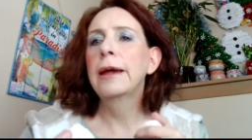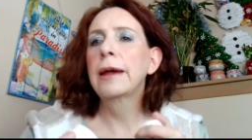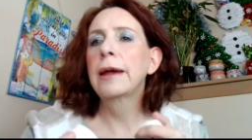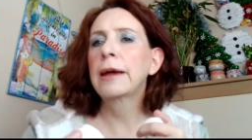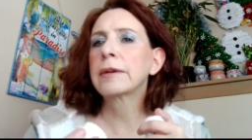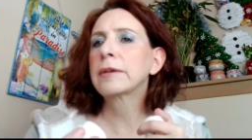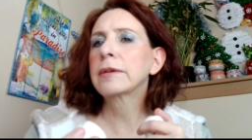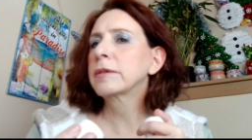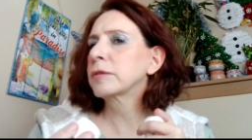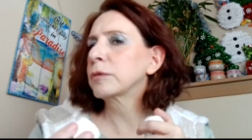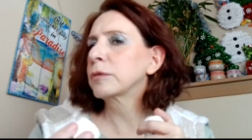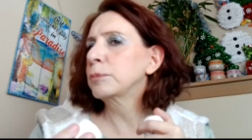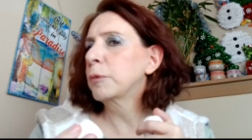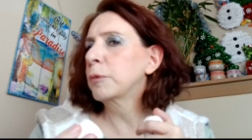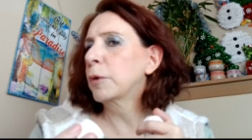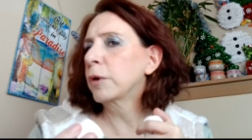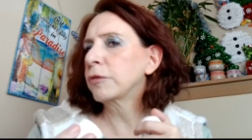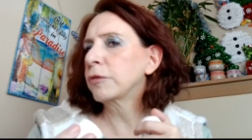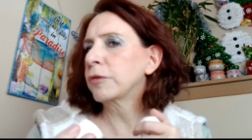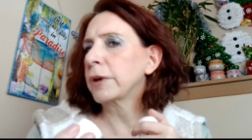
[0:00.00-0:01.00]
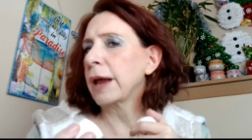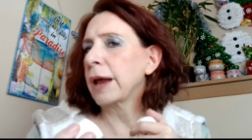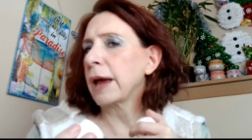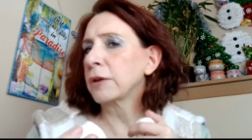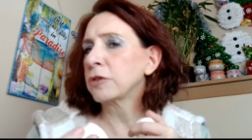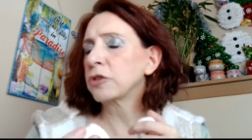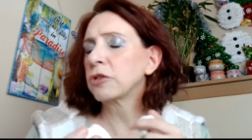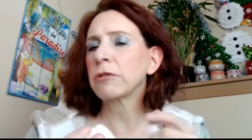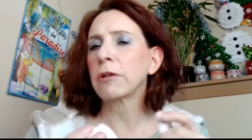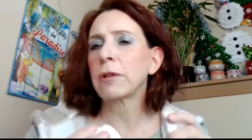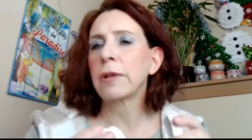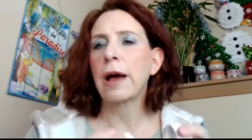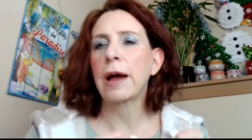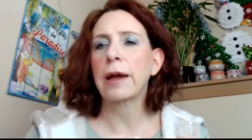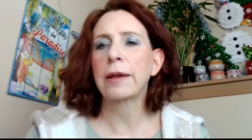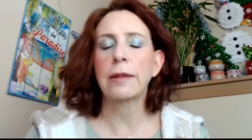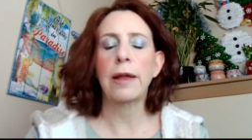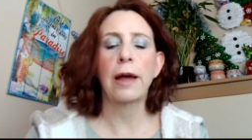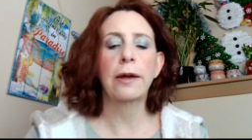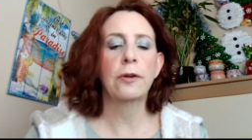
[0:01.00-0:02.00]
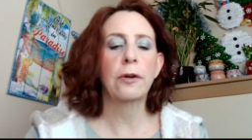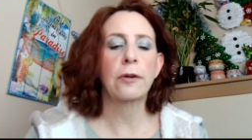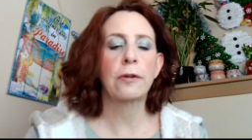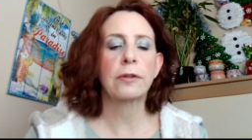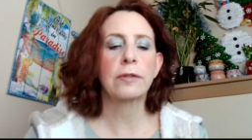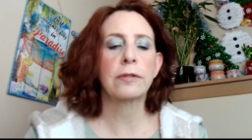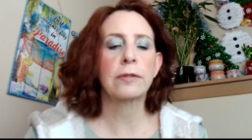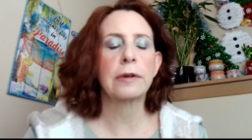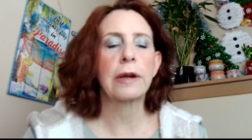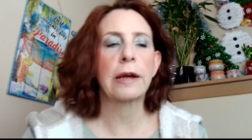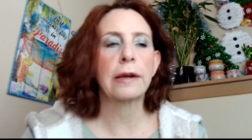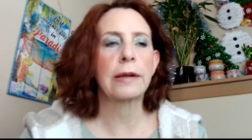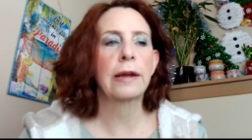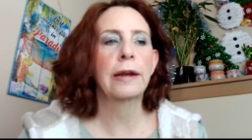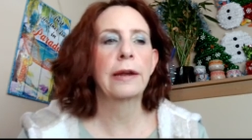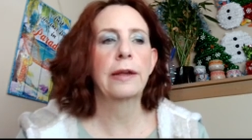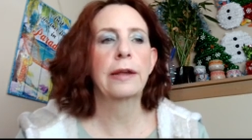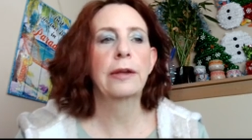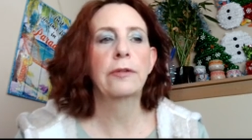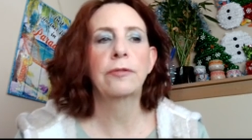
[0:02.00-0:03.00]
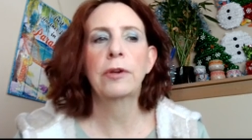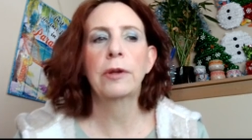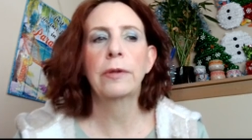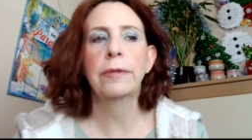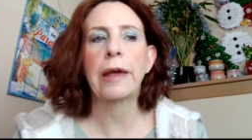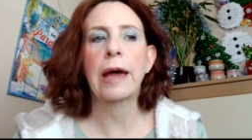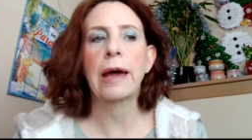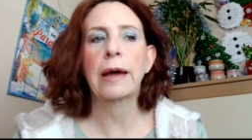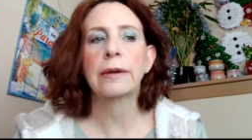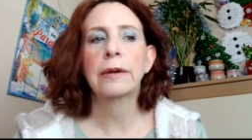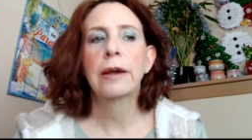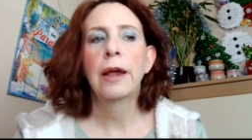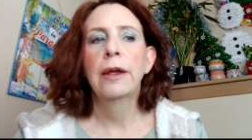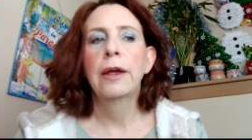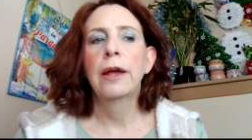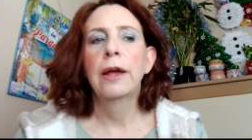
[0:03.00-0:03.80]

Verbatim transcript: It's more of a natural highlighter. It's not going to give you that